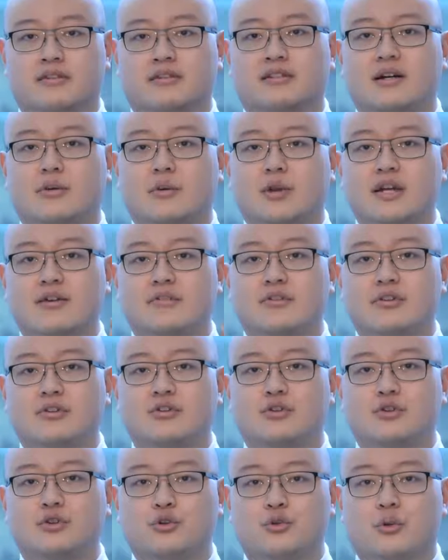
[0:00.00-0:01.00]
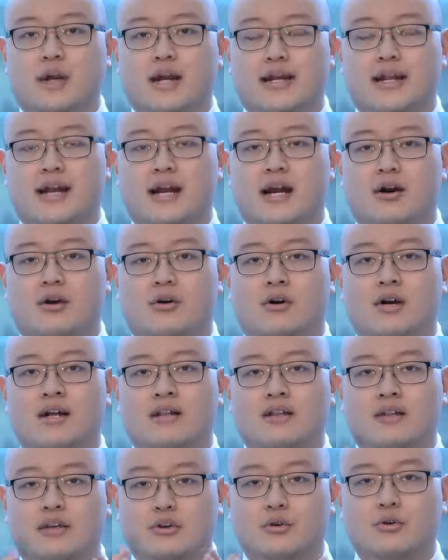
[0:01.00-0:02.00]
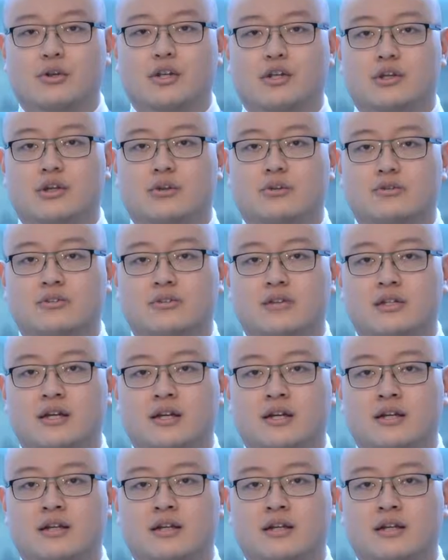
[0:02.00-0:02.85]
Because I want to give you 2 right now that you can use.